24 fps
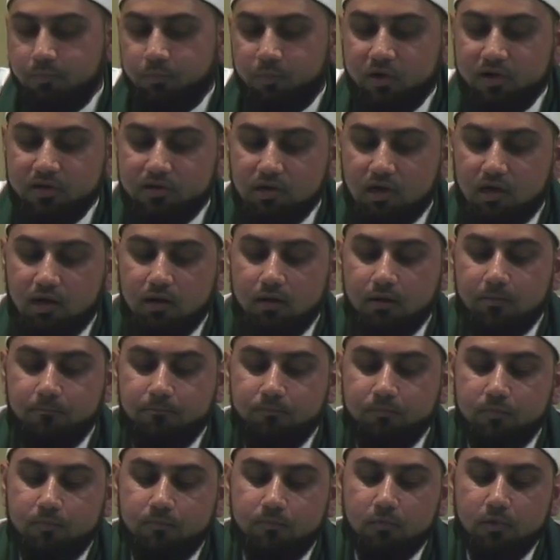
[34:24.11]
But um,
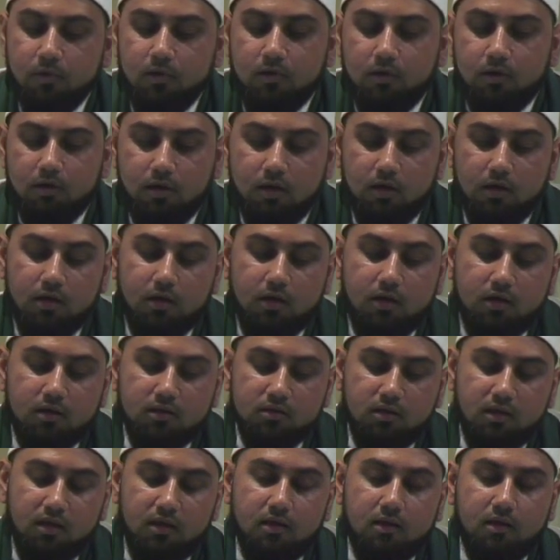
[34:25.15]
uh,
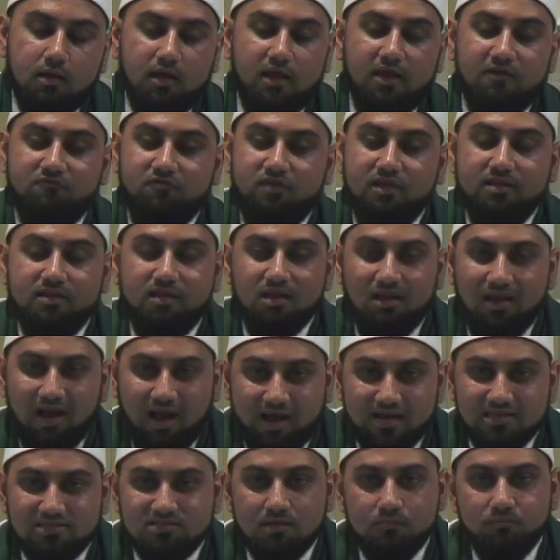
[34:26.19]
if they
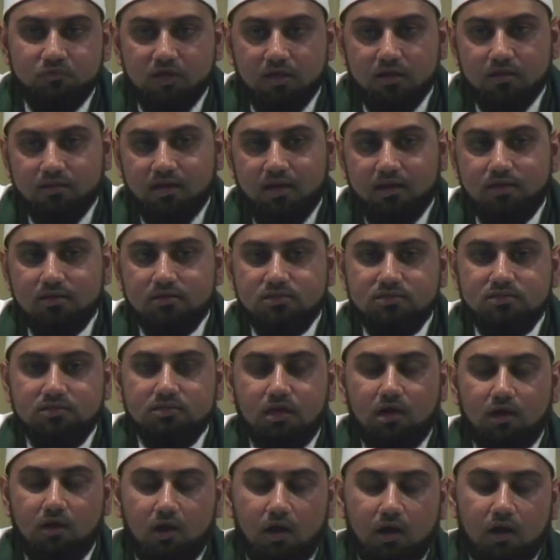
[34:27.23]
deny something that is,
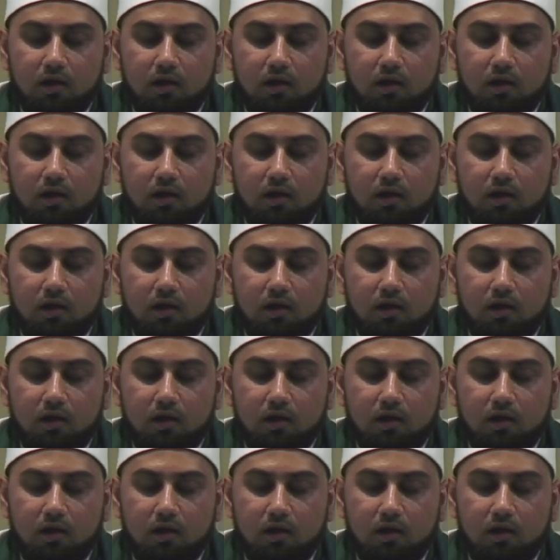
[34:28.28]
uh,